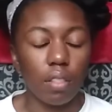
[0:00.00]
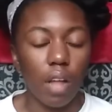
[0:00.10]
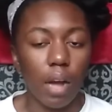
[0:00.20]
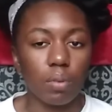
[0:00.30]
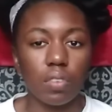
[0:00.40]

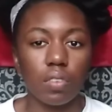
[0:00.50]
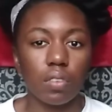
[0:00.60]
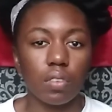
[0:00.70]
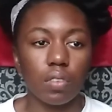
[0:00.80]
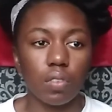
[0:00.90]
I
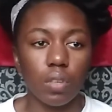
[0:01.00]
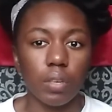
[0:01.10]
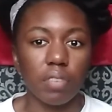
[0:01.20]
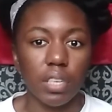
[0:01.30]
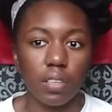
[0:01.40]
was so
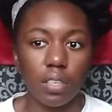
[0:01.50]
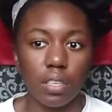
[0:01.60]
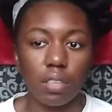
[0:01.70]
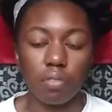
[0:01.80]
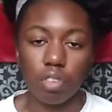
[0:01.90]
affected
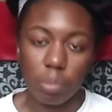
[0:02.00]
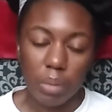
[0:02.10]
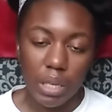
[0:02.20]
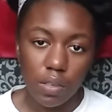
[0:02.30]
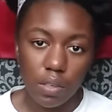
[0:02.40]
in the first
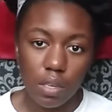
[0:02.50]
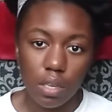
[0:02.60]
place.